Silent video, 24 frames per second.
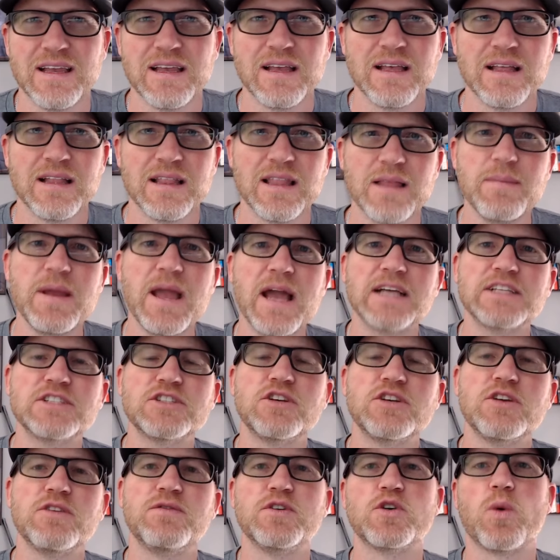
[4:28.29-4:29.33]
Let me ask you a
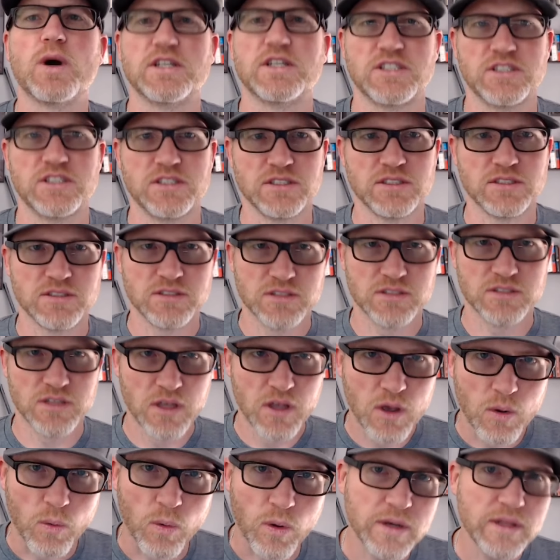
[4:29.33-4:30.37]
few questions.
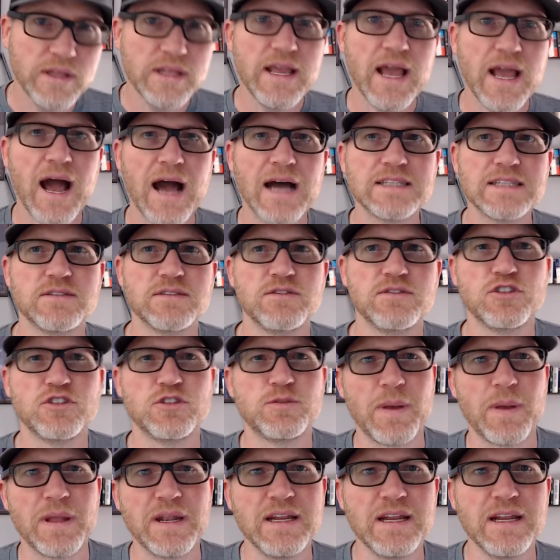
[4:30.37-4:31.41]
What are the odds of you
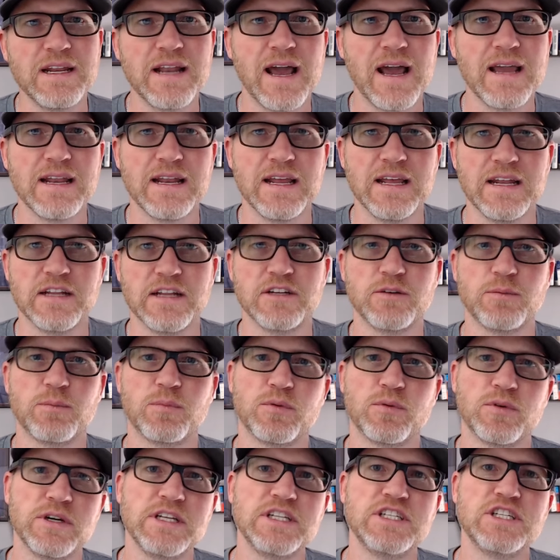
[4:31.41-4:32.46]
spending a night in a
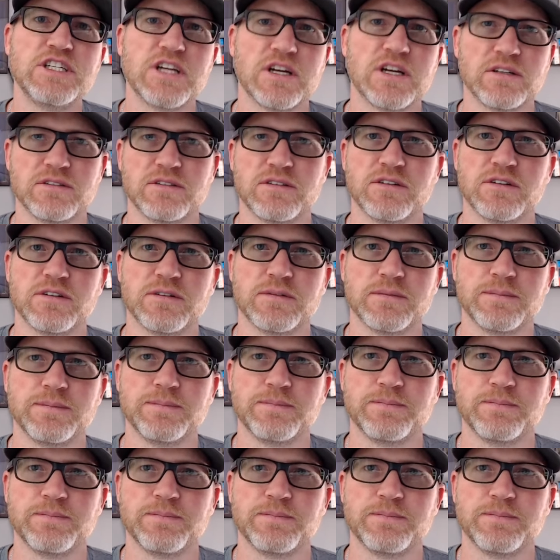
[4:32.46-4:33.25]
debris shelter?